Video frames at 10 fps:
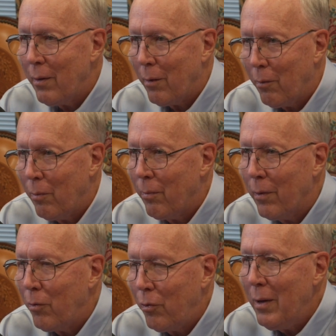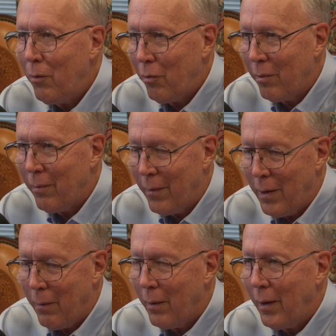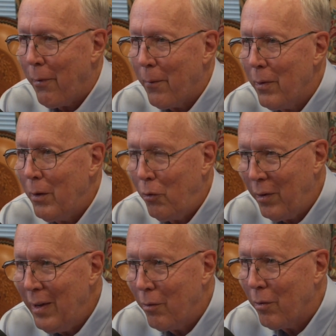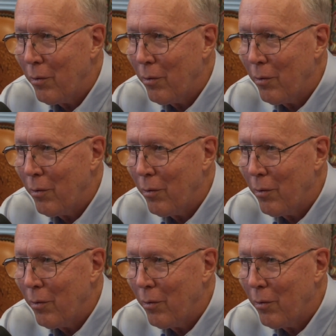The seats, the leather in these seats